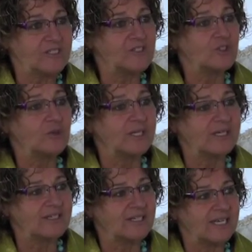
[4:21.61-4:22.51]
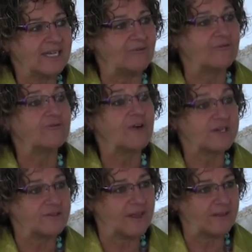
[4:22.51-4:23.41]
is doing it in
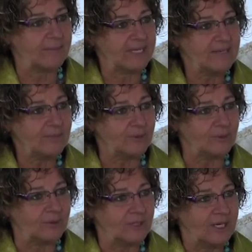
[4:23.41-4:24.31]
front of other people,